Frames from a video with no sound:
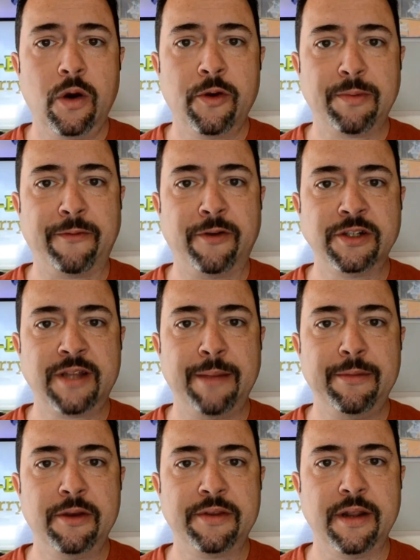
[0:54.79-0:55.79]
it was my first
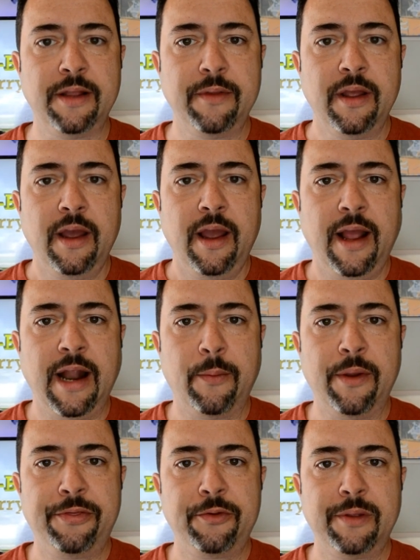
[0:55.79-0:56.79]
time using it, and I
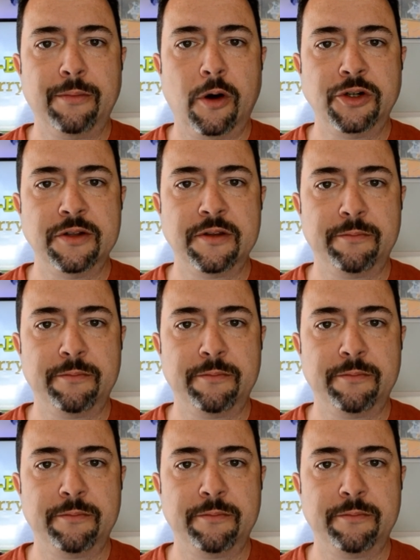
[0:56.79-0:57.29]
went through the motions